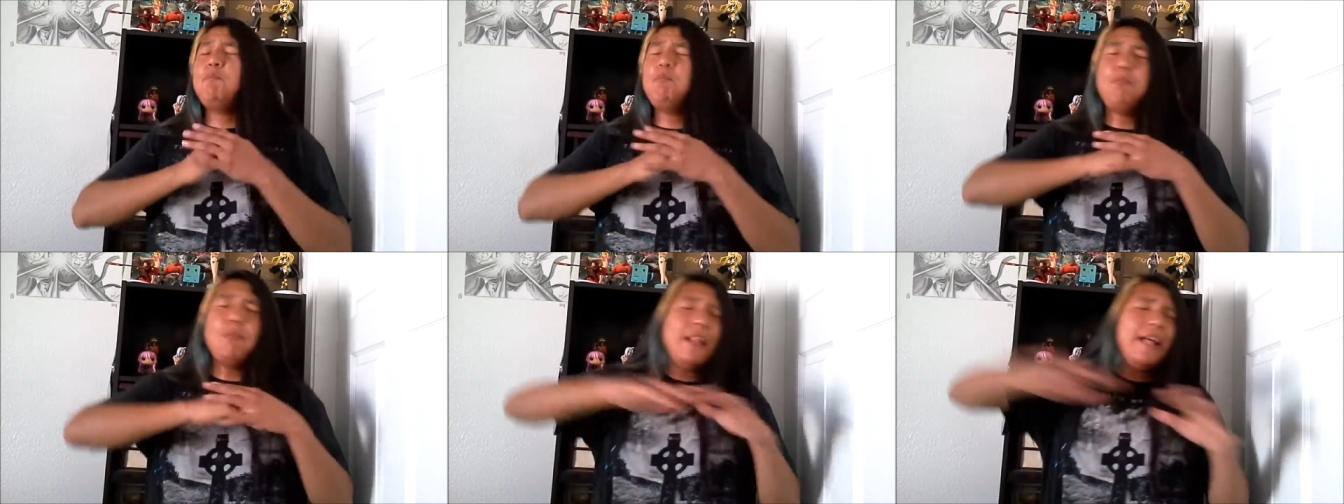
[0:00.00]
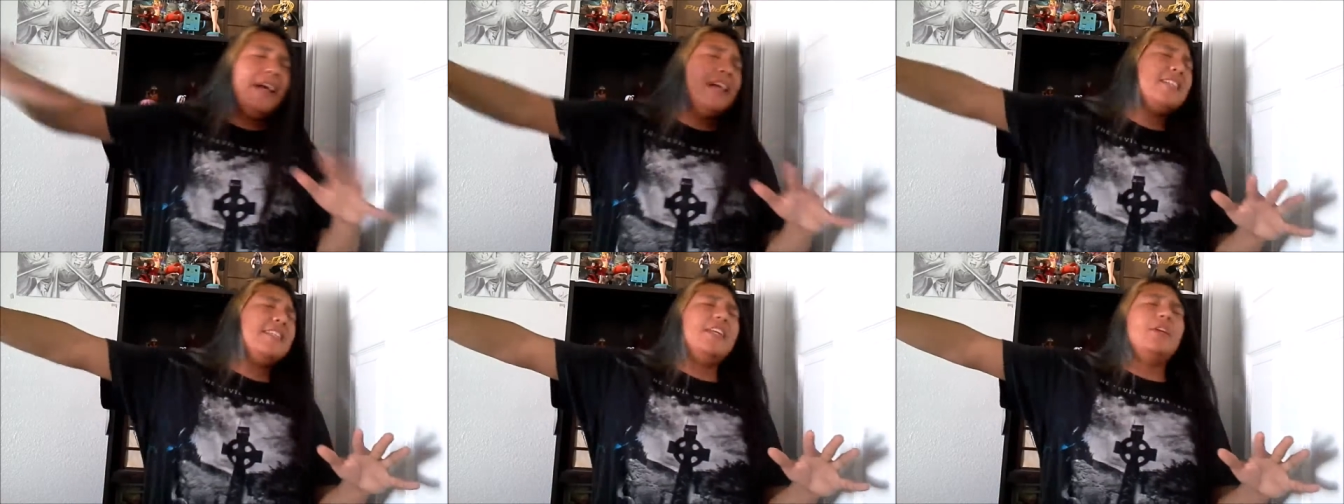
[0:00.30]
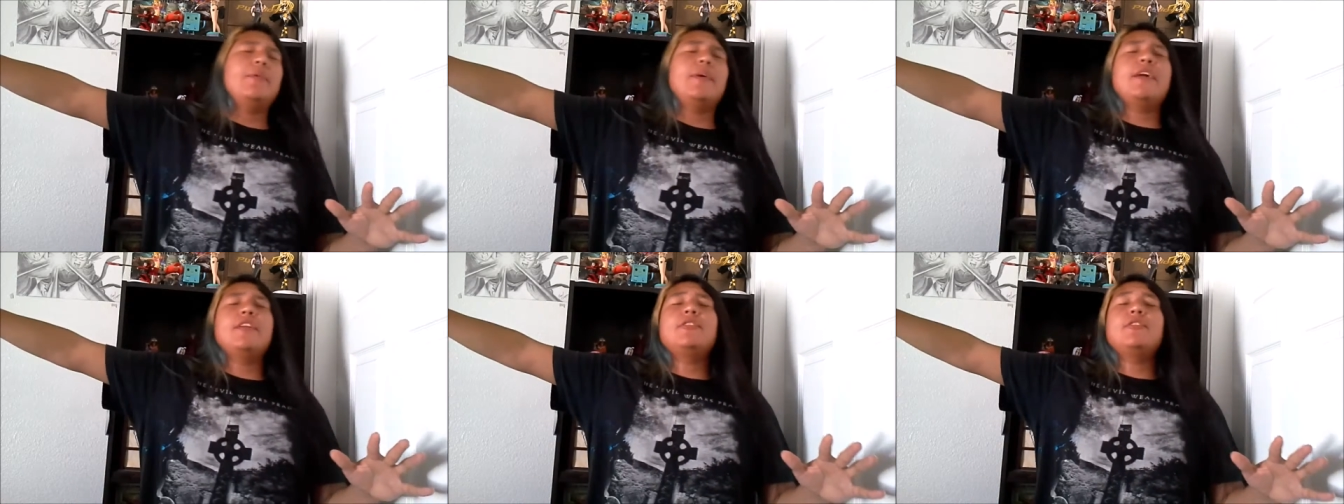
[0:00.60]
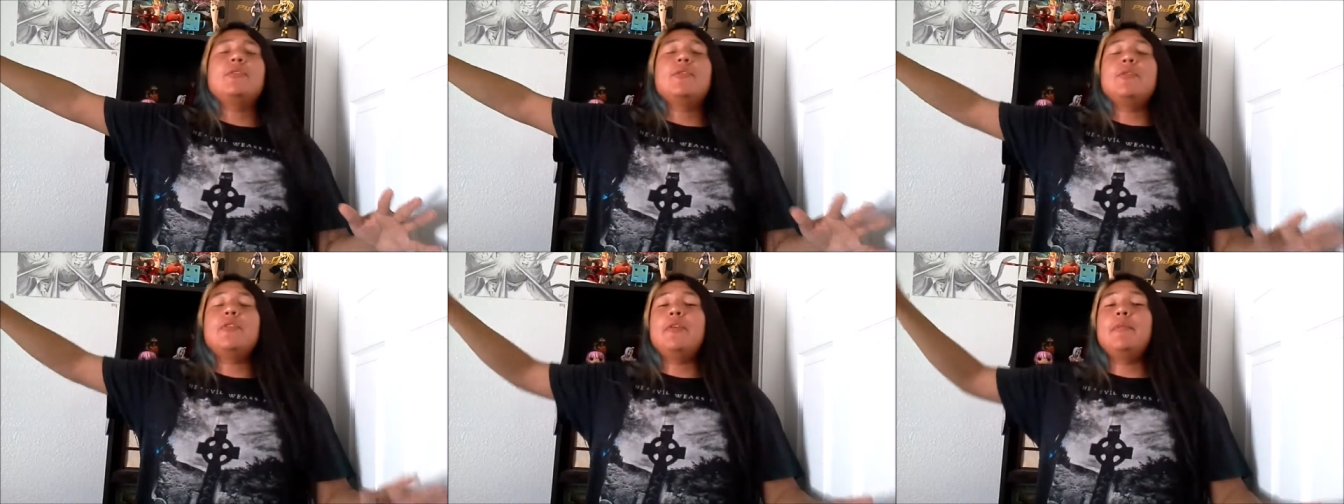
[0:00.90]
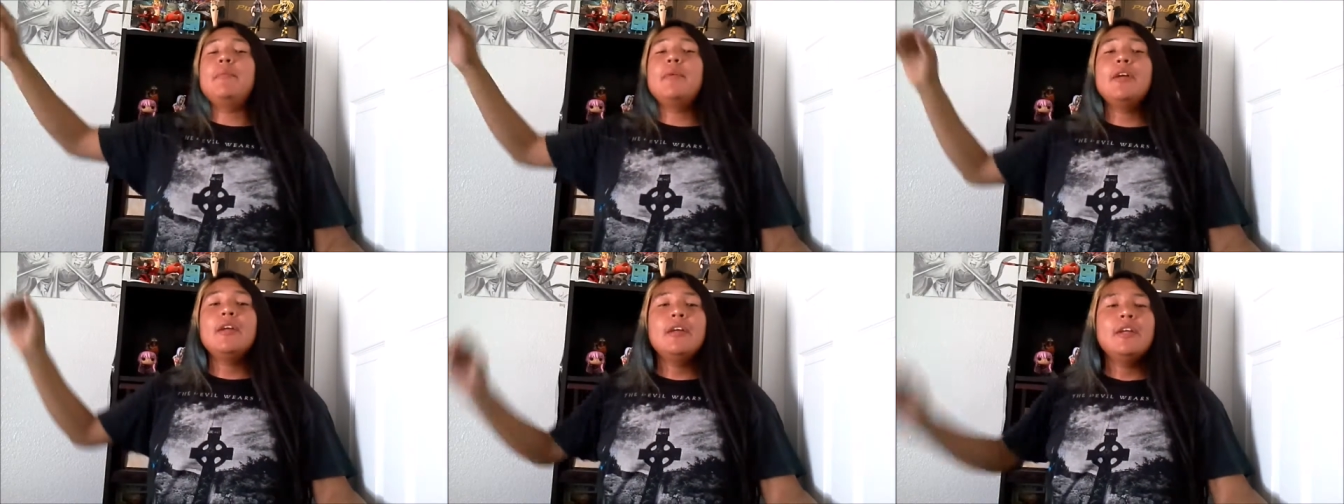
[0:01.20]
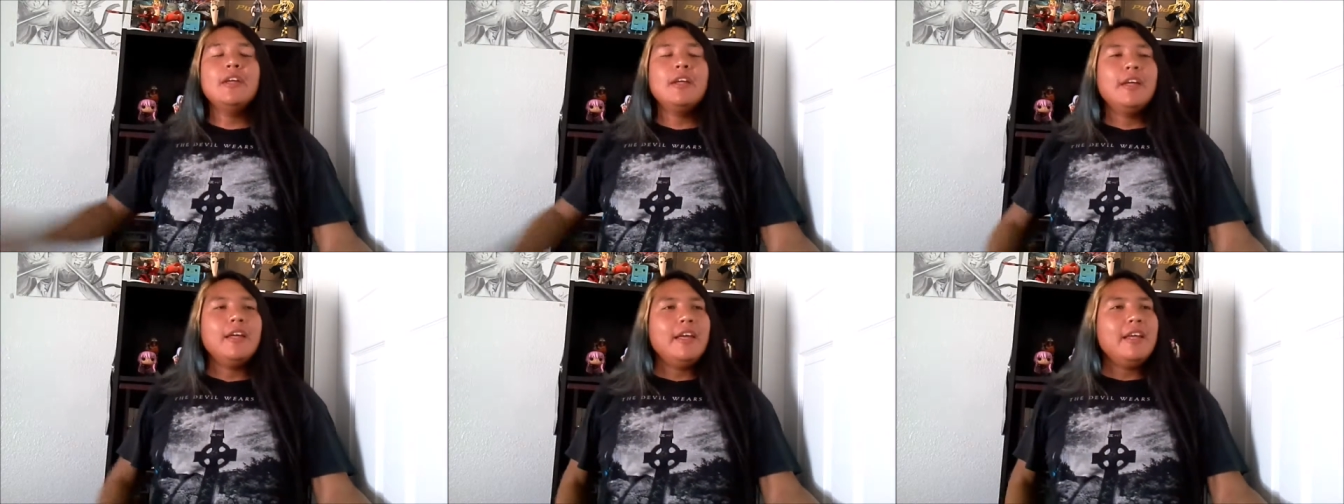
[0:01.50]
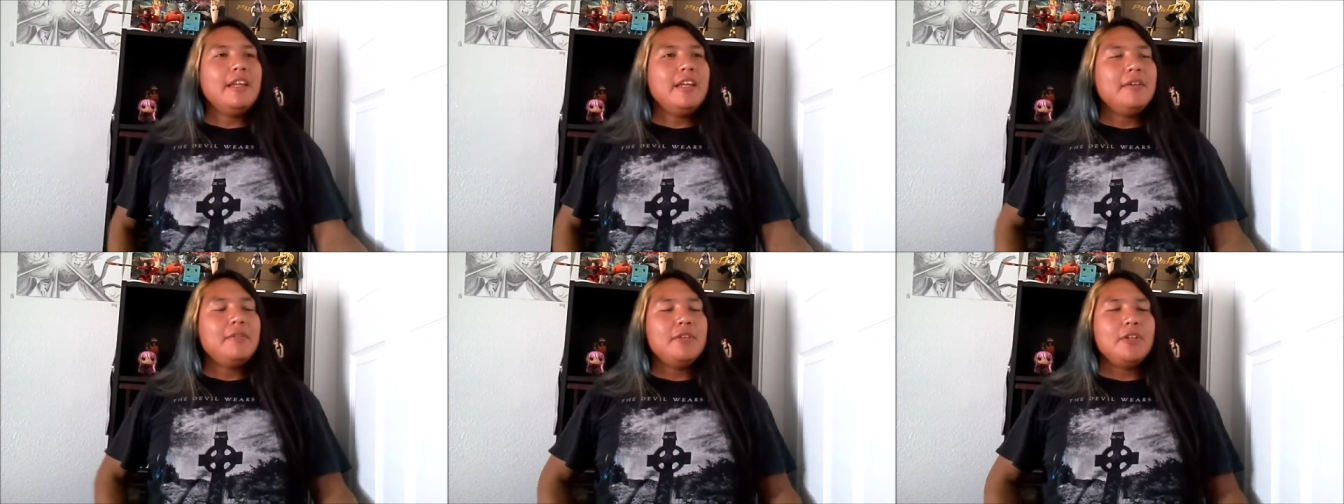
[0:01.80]
blasting right through them.
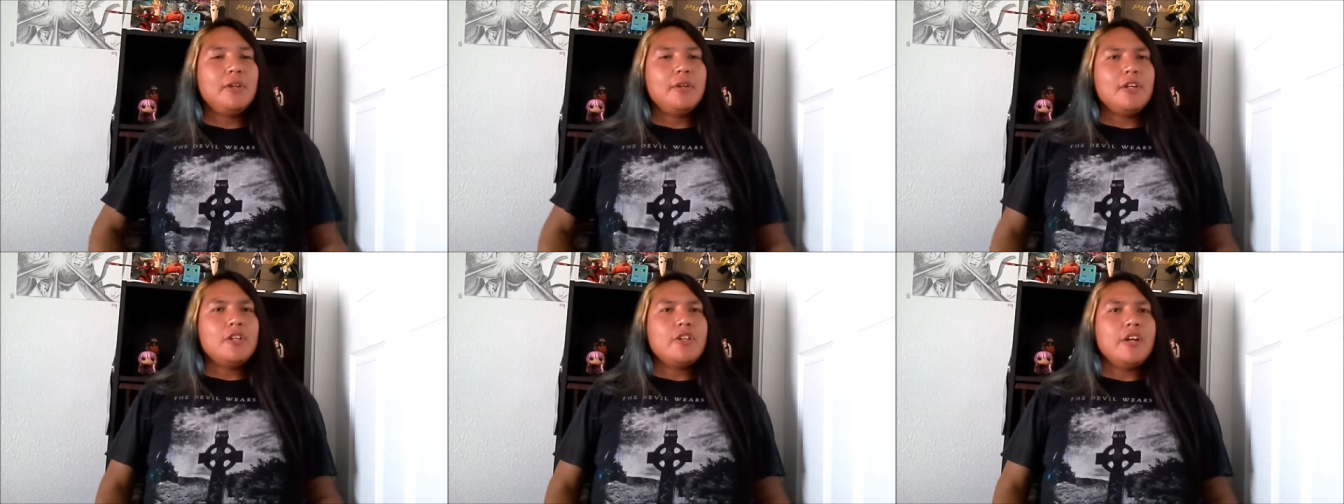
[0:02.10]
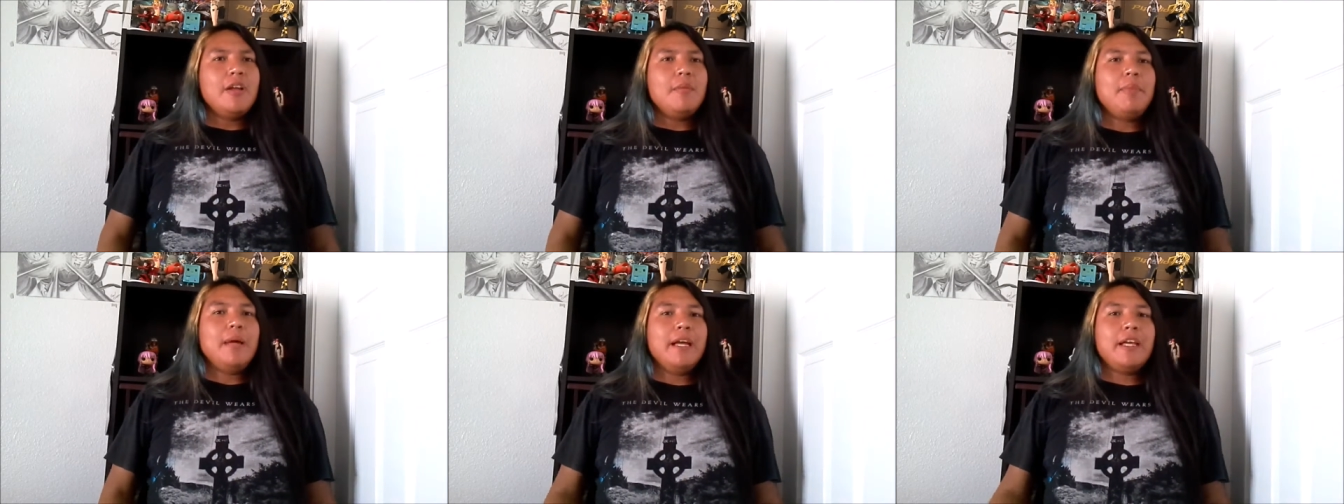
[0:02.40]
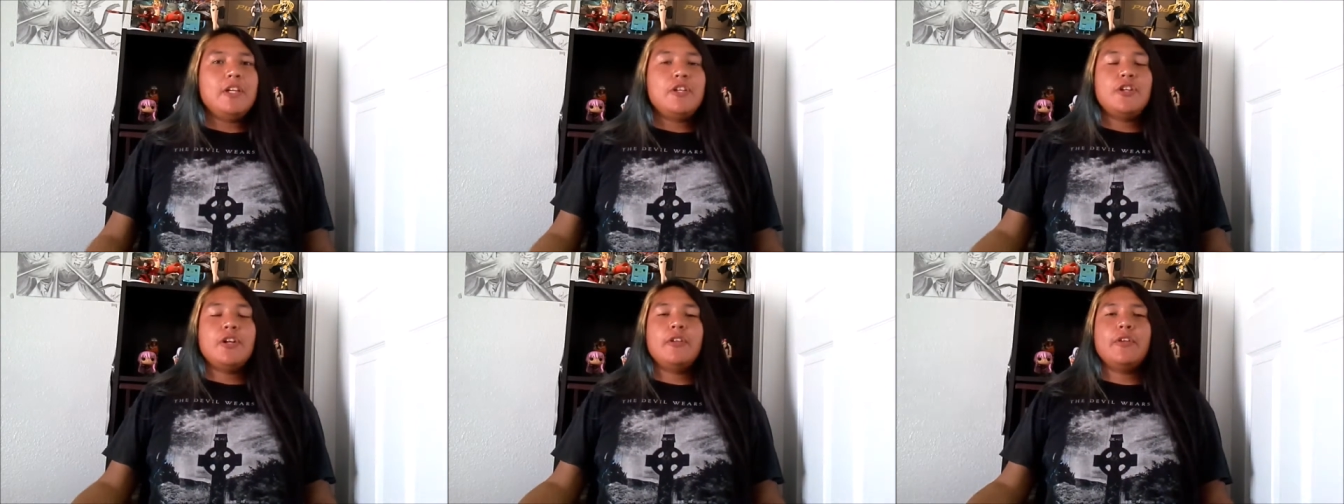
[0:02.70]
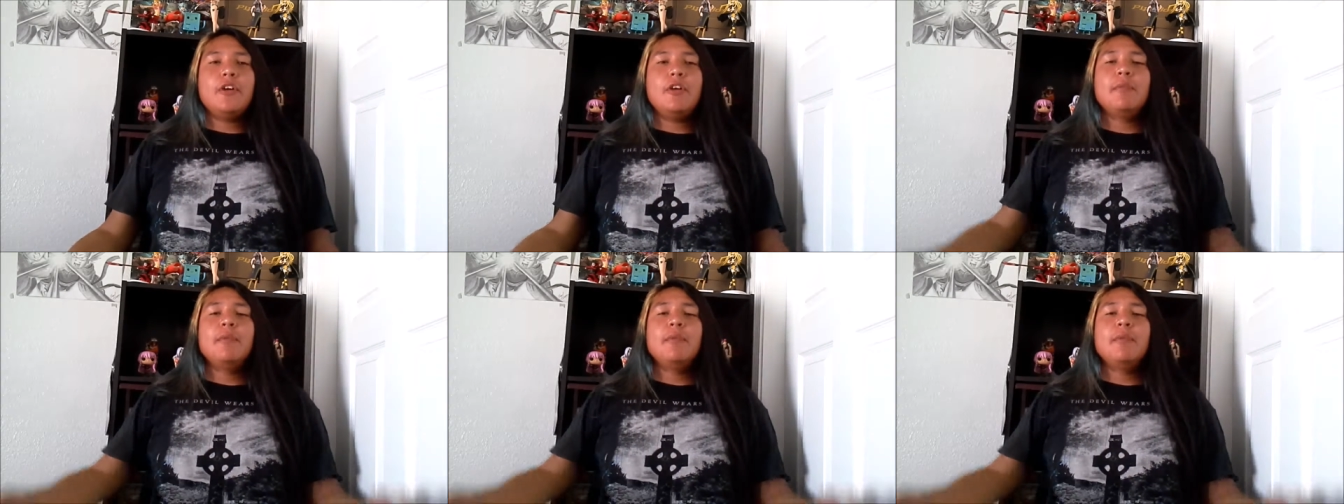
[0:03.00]
And even though they're trying to back each other